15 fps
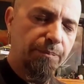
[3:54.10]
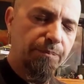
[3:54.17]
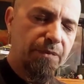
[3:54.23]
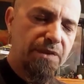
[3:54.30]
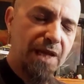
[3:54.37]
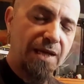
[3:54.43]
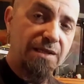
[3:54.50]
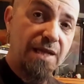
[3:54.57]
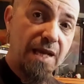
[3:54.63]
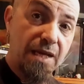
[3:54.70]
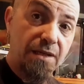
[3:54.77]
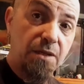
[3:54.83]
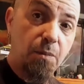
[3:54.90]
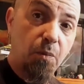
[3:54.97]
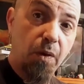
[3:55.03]

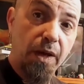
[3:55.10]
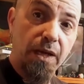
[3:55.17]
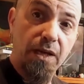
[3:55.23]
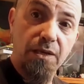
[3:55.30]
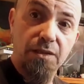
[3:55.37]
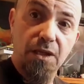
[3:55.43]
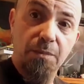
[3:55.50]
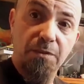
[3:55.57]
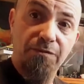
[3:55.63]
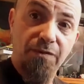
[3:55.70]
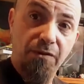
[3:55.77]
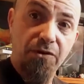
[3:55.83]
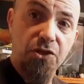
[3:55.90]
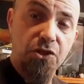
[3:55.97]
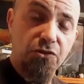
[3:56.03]
Titanium white is going to be
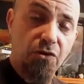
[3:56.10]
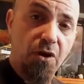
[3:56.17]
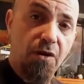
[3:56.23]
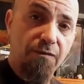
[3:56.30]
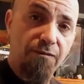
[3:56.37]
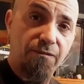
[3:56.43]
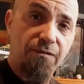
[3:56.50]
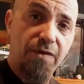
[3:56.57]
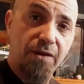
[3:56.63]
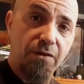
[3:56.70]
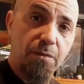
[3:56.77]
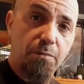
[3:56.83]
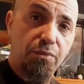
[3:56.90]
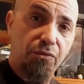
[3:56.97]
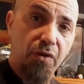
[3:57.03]
very strong, very
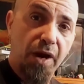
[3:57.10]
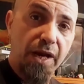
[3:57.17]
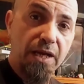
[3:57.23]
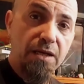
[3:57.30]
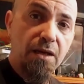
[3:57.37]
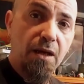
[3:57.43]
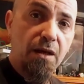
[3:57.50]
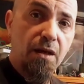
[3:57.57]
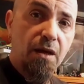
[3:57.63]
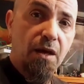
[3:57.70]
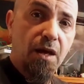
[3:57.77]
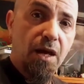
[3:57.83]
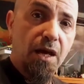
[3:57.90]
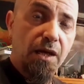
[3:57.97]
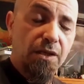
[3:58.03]
bright,
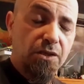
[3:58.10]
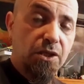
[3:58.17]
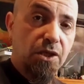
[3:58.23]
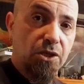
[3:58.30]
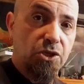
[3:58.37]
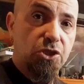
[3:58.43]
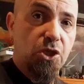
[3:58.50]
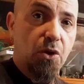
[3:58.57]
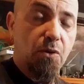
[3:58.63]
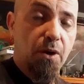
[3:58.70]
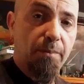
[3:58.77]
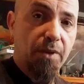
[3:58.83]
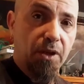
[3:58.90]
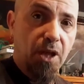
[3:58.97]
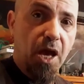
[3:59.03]
and it's going to show
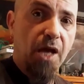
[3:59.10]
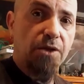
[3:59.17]
up a lot.